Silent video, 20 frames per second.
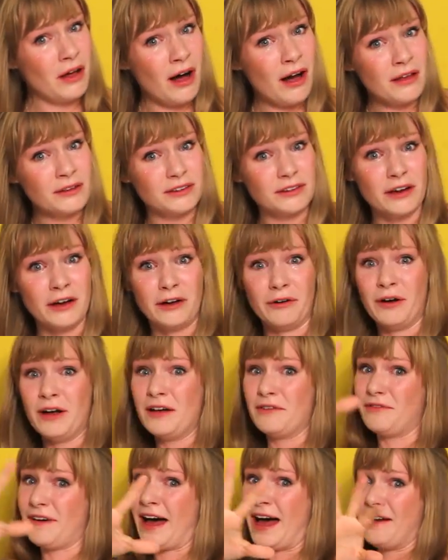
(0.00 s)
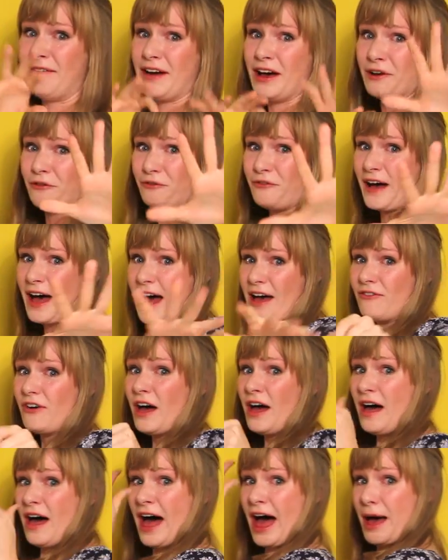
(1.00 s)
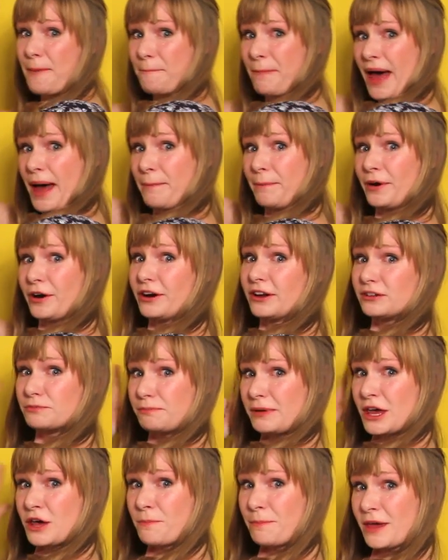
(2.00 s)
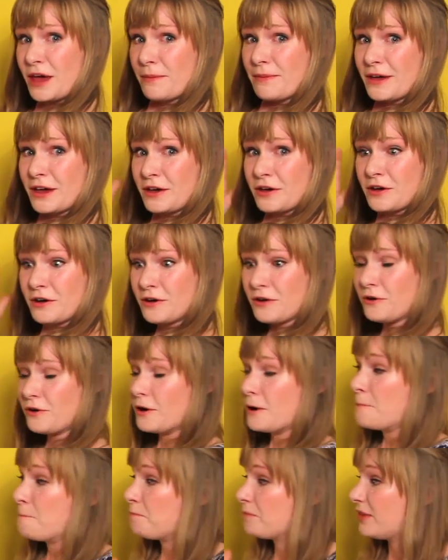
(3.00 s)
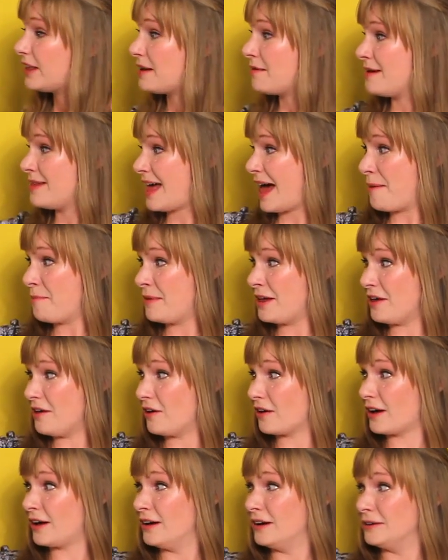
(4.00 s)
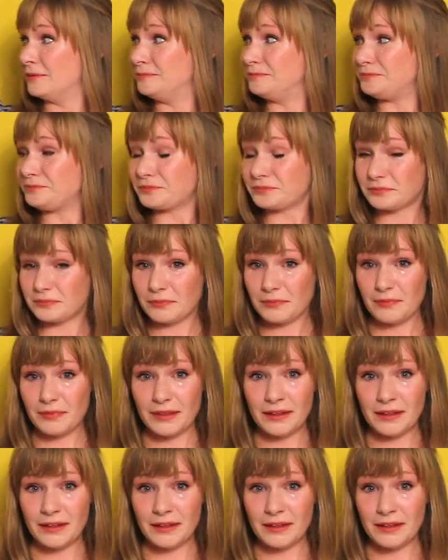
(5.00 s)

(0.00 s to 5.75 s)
also five out of five hot peppers. give me that milk.